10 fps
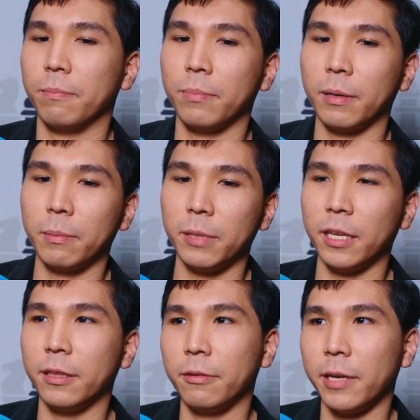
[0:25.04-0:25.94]
probably
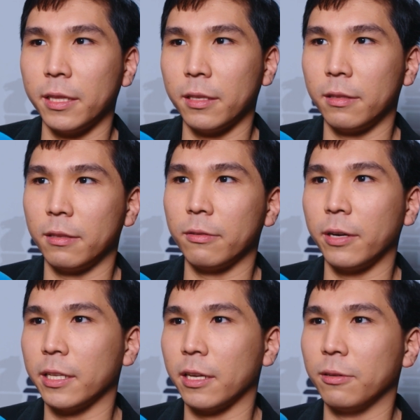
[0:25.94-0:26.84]
underrated
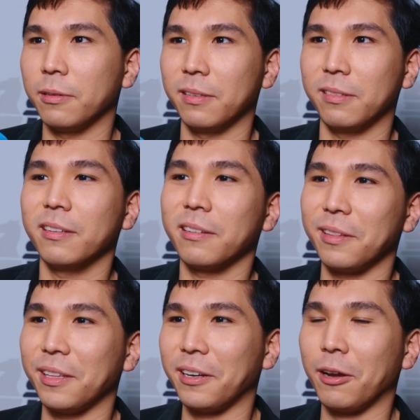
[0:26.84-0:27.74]
right now,
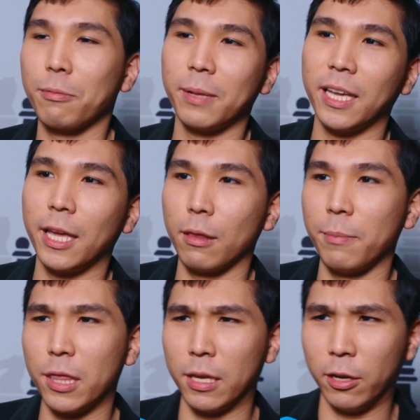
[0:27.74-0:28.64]
considering how he's playing. And it's
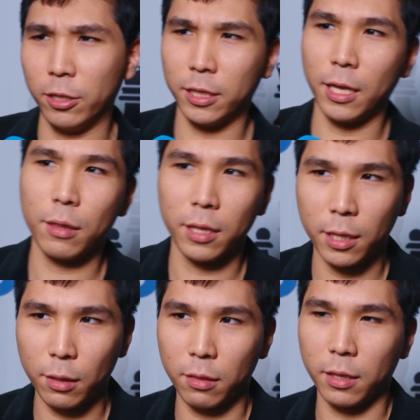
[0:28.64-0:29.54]
amazing all the things he
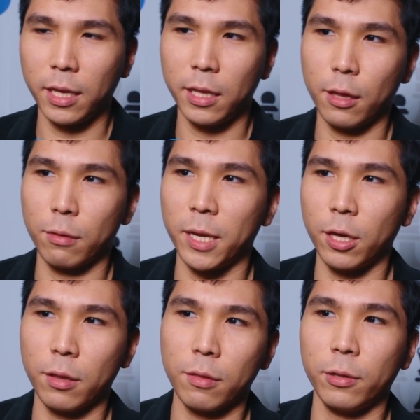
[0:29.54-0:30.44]
does
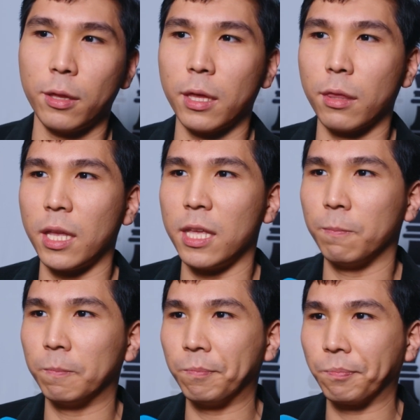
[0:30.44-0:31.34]
because he's only
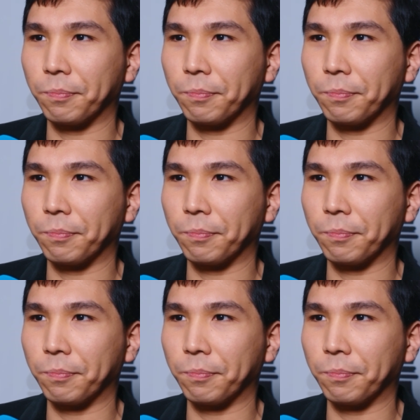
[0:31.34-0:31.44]
16.